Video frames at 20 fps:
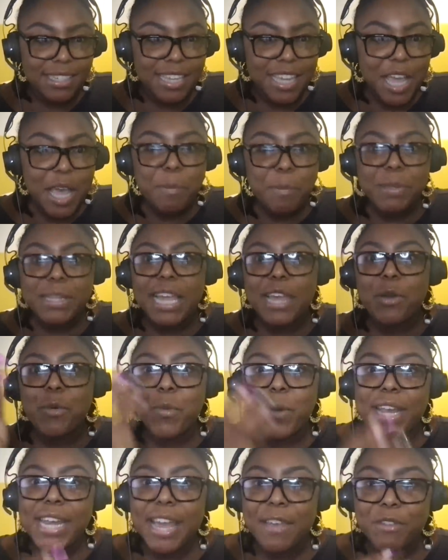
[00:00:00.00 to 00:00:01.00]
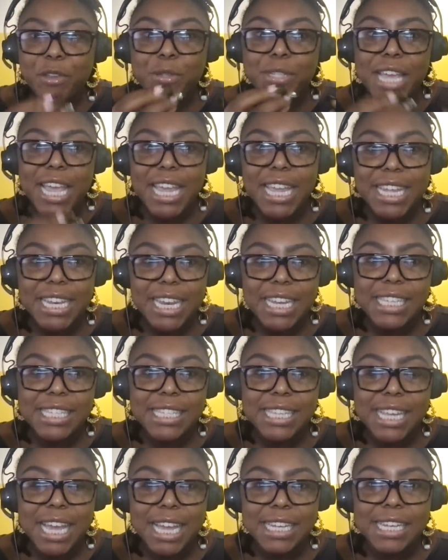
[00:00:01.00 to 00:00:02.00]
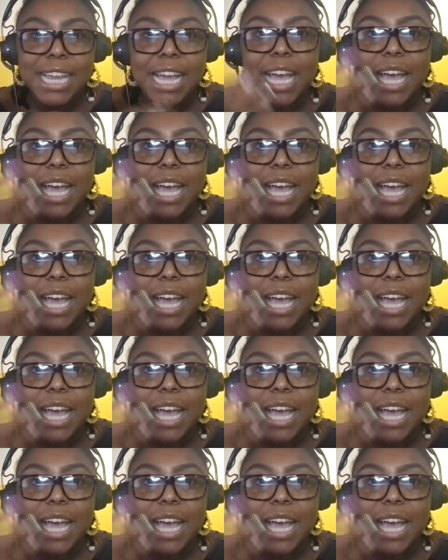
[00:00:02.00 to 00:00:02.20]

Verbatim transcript: Mm. But like, when have you taken a, a,